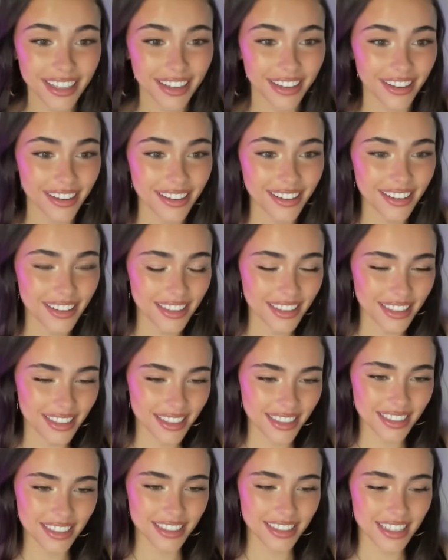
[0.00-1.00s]
there.
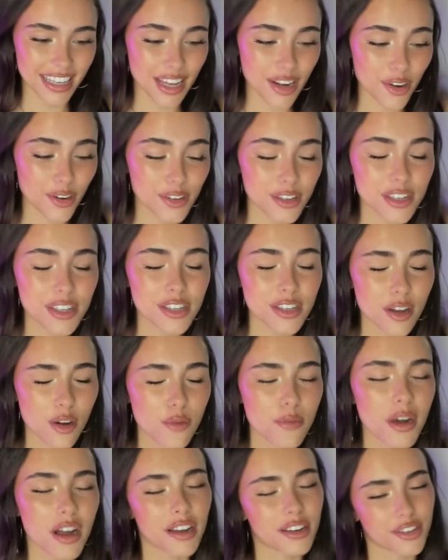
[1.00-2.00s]
It hurts
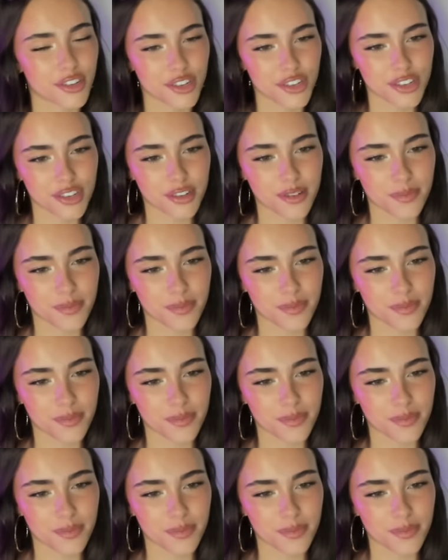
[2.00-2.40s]
so much.